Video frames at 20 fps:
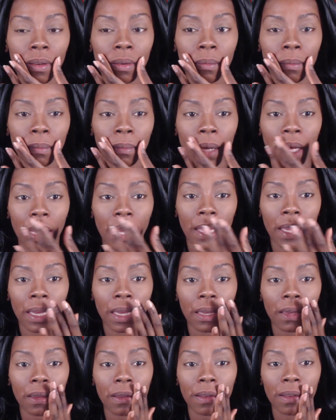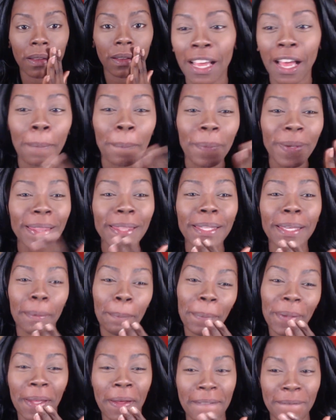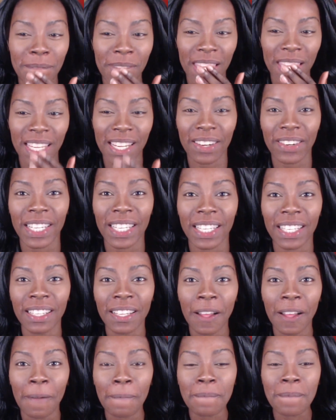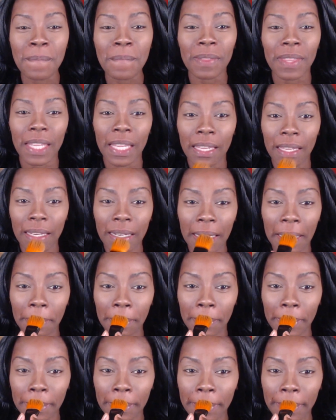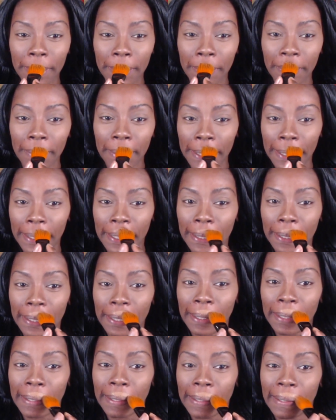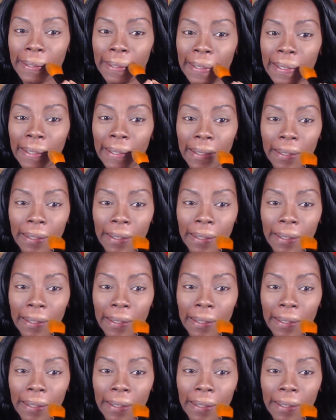my upper lip area, and I will go in and